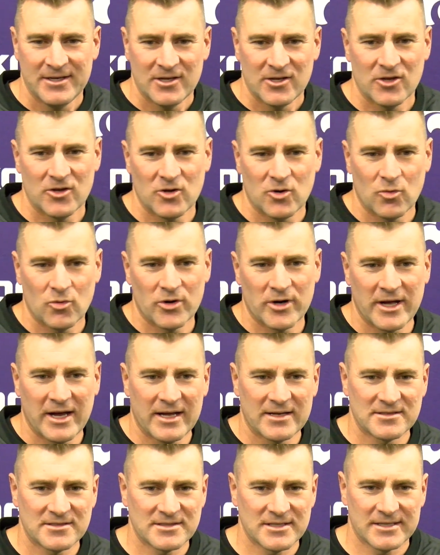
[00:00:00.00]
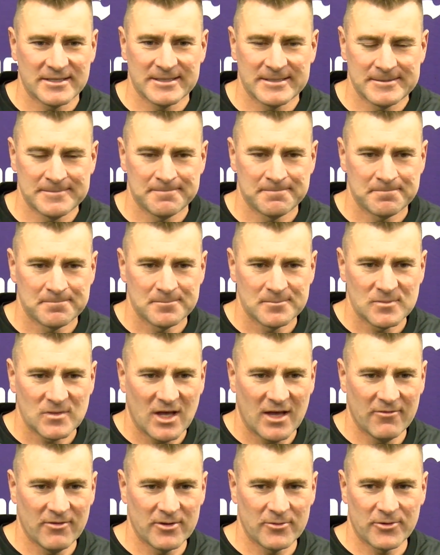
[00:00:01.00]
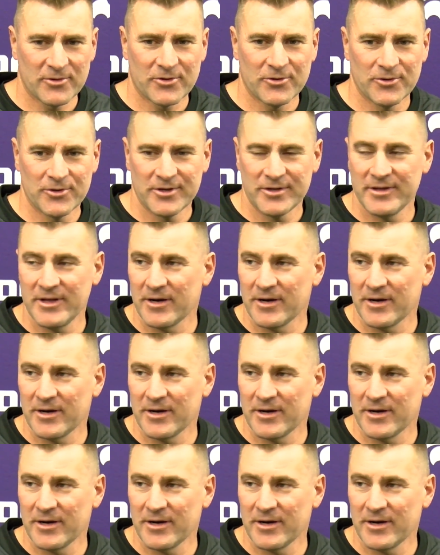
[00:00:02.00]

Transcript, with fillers: you know, we're not uh, heavily recruited